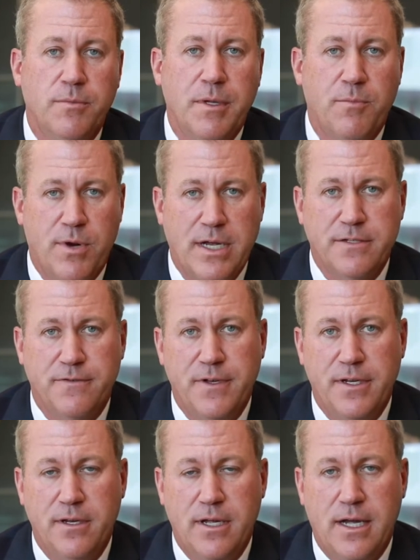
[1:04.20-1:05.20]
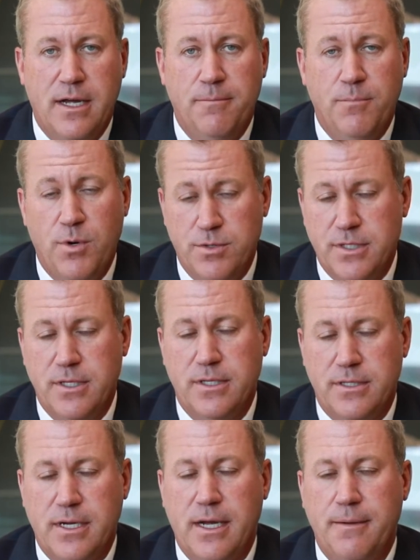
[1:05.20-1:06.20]
be press fit most of the
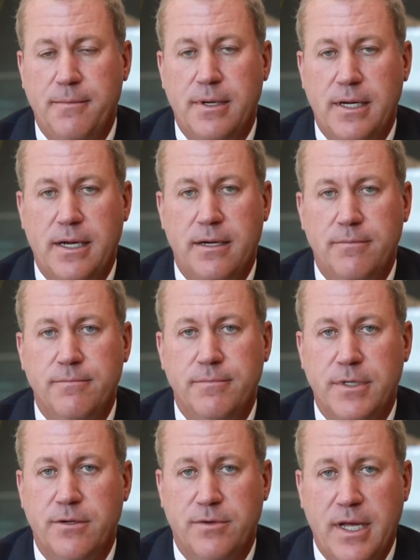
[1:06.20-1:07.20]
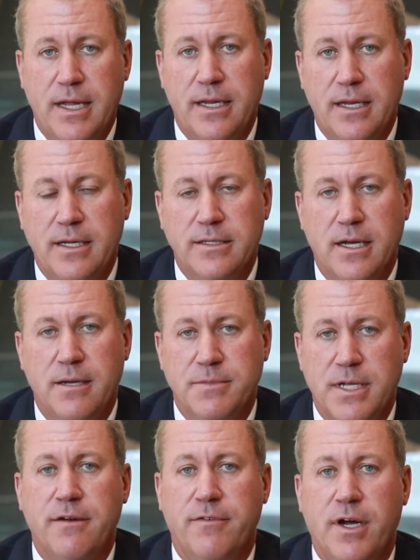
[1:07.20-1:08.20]
time. 99
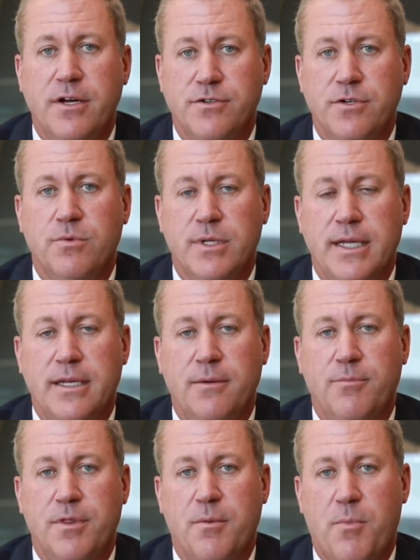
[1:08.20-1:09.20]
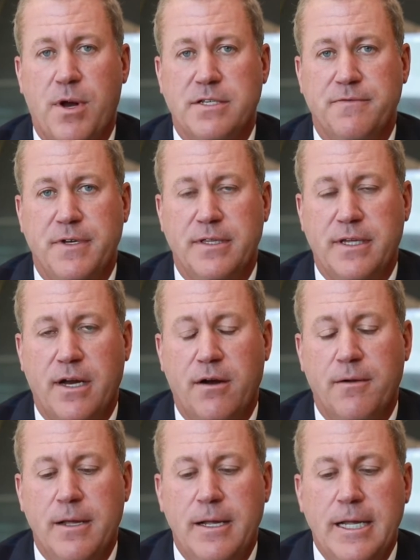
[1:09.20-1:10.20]
times out of 100 we'll end up with a press fit
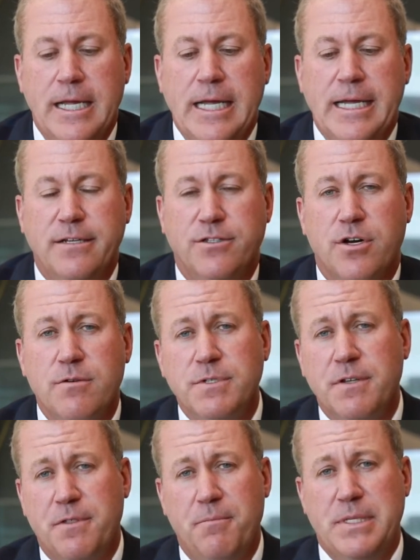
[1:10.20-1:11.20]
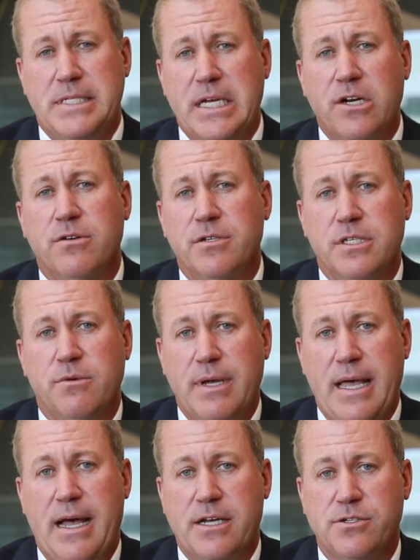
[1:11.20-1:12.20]
there. In terms of the materials that
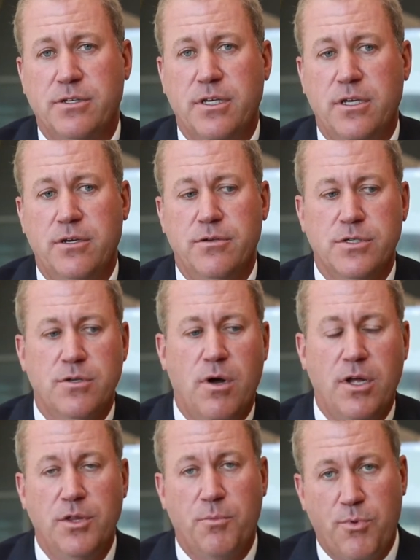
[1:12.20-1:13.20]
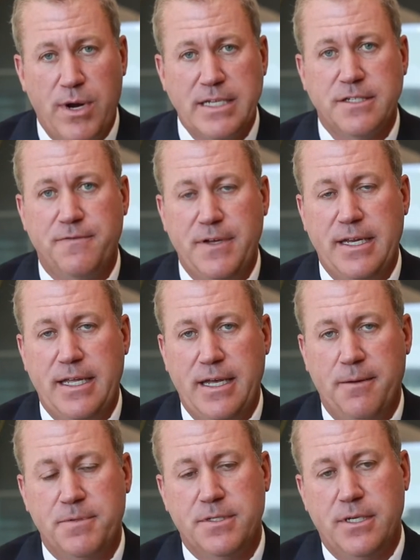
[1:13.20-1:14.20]
we actually use, so on the press fit
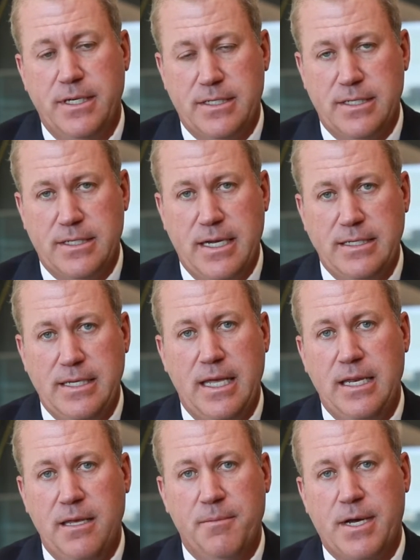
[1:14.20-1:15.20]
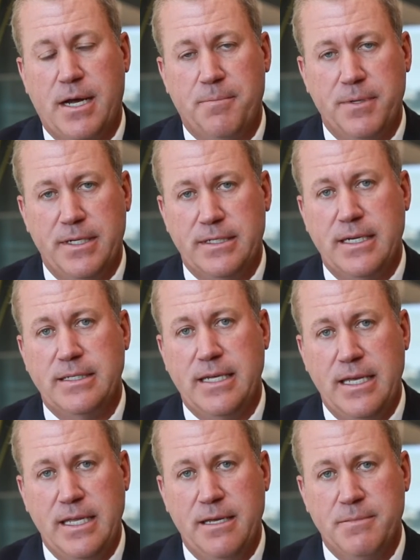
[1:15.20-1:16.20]
hips, it's a titanium cup and a
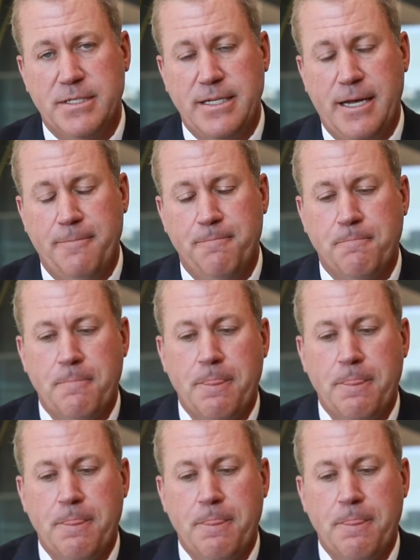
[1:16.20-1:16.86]
titanium stem,